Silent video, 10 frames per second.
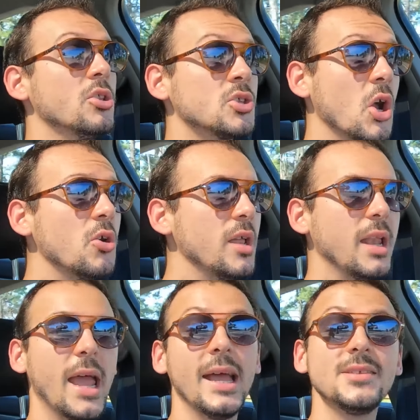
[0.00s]

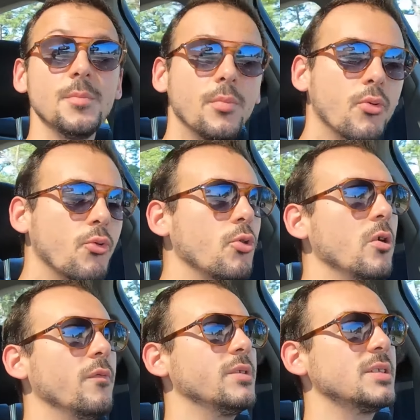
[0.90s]
turn-in has
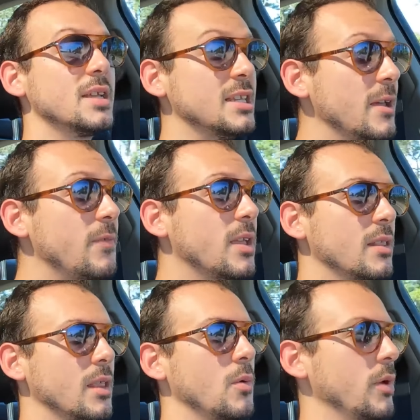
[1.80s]
improved
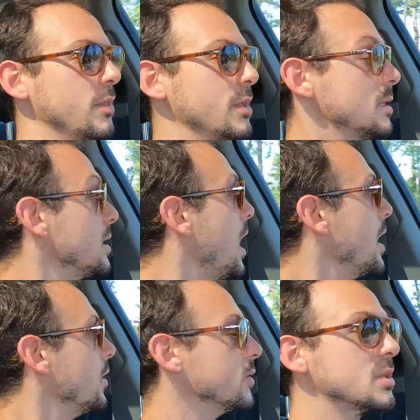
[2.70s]
significantly with these
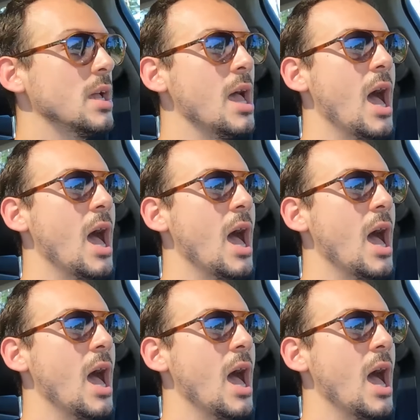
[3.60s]
tires.